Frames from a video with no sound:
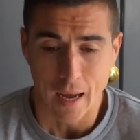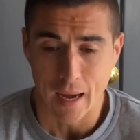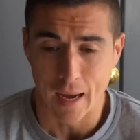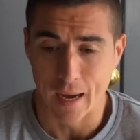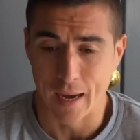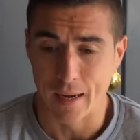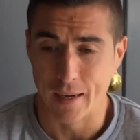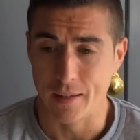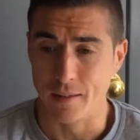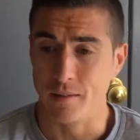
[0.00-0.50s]

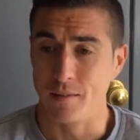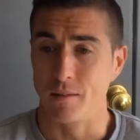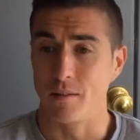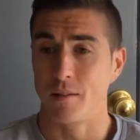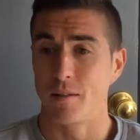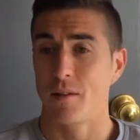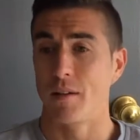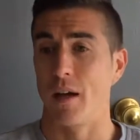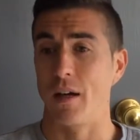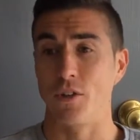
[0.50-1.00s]
And
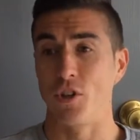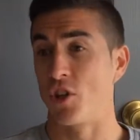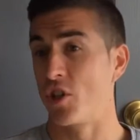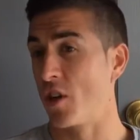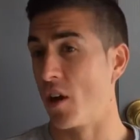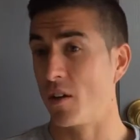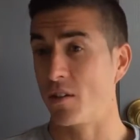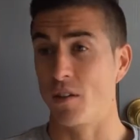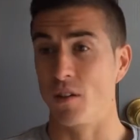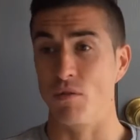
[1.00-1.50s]
I just
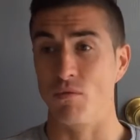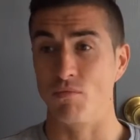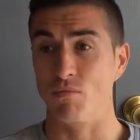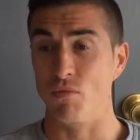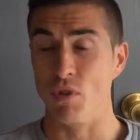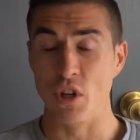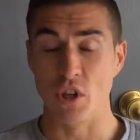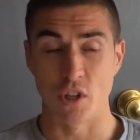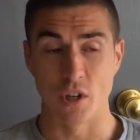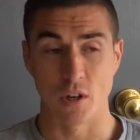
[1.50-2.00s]
started
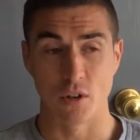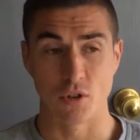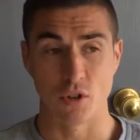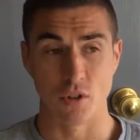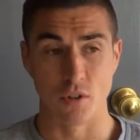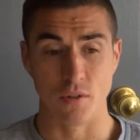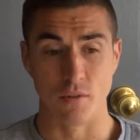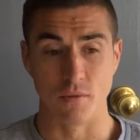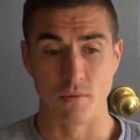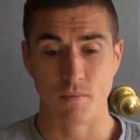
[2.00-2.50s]

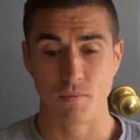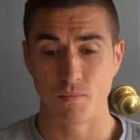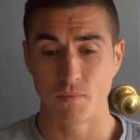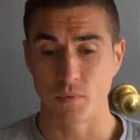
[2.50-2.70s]
researching,